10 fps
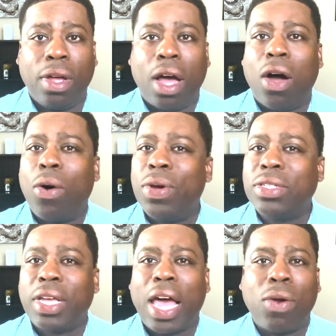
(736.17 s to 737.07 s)
I always
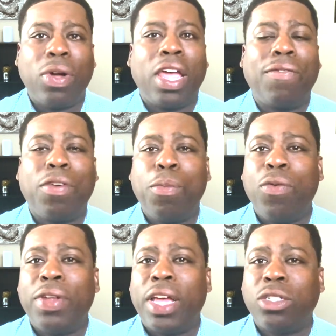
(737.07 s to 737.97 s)
say I don't care if you're
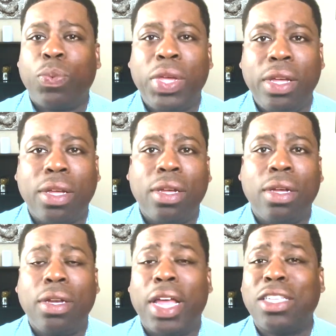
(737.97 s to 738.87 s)
moving next week,
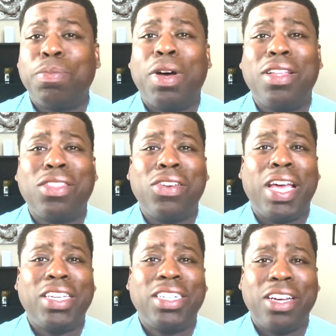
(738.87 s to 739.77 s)
next month, or
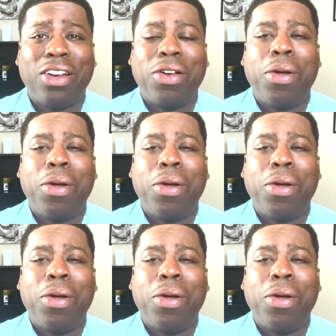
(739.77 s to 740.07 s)
next year.